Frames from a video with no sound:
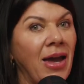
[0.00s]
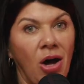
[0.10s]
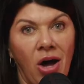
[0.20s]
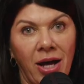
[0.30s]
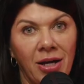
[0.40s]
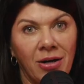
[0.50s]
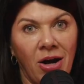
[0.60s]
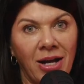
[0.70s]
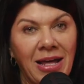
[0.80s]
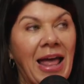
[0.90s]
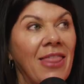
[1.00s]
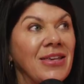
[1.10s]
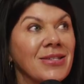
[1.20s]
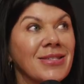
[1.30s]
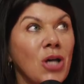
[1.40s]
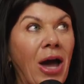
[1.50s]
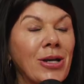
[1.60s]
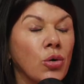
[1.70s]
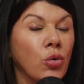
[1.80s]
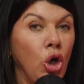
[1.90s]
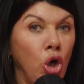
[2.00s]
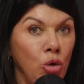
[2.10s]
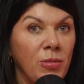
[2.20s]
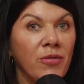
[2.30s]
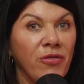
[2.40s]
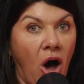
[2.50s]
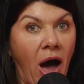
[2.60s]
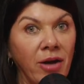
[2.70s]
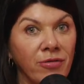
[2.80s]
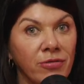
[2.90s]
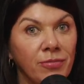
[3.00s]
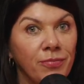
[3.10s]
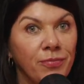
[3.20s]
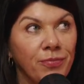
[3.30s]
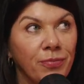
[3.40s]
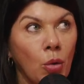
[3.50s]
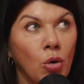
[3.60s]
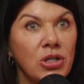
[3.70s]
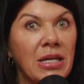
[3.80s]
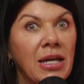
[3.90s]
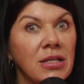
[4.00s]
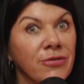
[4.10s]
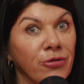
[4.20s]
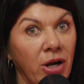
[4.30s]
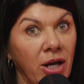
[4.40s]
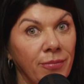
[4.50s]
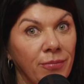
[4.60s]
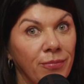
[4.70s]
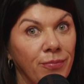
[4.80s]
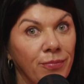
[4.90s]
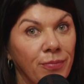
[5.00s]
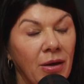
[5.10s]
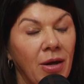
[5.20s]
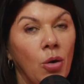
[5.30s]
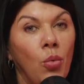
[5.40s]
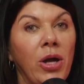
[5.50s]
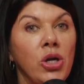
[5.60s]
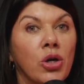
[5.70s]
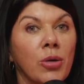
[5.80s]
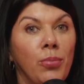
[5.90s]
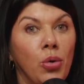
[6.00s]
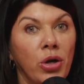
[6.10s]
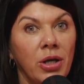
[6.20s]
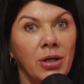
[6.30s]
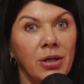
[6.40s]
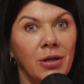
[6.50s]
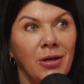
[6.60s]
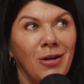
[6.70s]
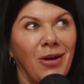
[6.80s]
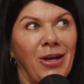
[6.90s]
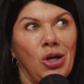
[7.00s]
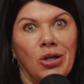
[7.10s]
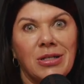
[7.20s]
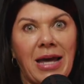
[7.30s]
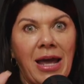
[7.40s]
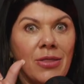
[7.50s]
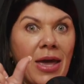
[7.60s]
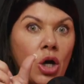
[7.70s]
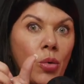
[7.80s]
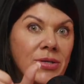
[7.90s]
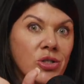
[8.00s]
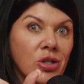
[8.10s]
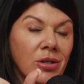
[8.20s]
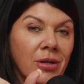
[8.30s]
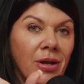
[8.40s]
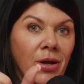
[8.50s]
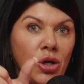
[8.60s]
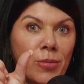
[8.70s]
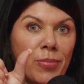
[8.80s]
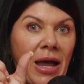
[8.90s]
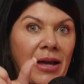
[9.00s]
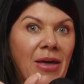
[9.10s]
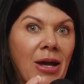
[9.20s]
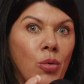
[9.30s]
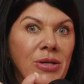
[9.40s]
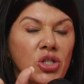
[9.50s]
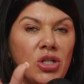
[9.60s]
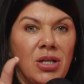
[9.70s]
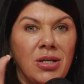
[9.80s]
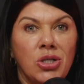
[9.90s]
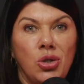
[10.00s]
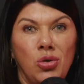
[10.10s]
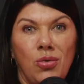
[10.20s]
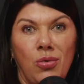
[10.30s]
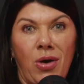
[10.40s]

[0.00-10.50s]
AI, right? There's a site called Lumen 5, which again is free, where you can put in, like you can take that question, you can plug that question into